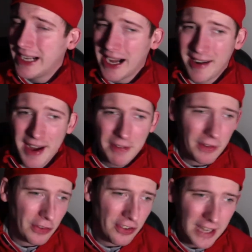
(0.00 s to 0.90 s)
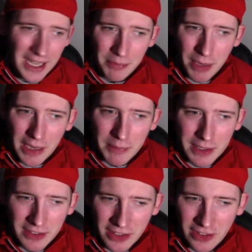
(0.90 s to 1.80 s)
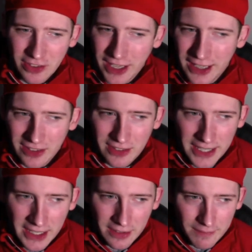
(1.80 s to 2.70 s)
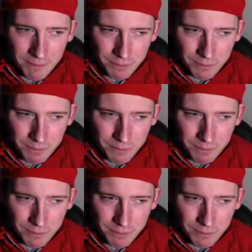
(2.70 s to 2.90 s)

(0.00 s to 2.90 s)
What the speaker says: I'll have another standby because I just can't stand